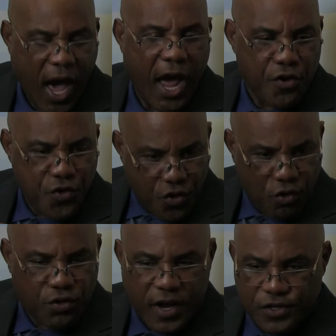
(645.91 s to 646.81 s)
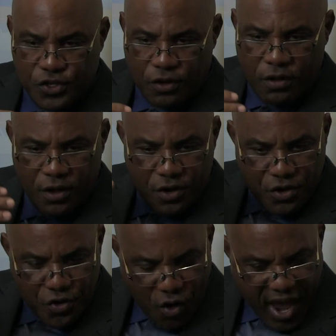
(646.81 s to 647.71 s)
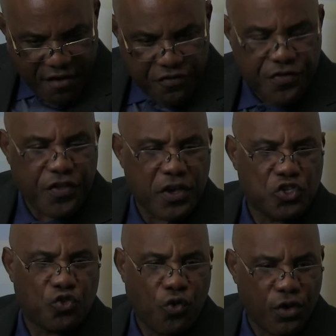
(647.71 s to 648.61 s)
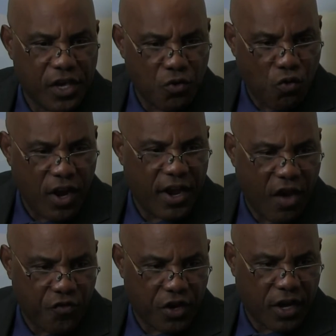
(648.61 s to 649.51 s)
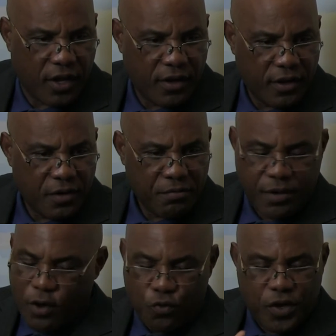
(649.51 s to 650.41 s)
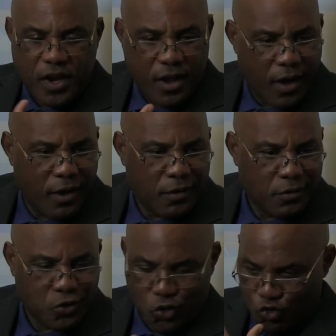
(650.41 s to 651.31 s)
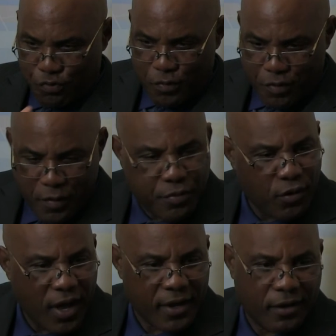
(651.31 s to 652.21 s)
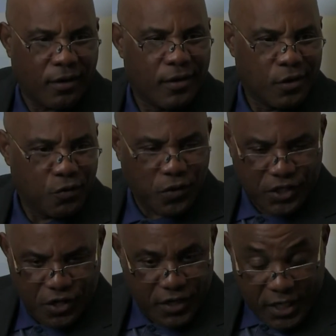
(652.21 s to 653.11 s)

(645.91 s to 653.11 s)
I know that not everything is working well in Africa, but we now stupid people like we see on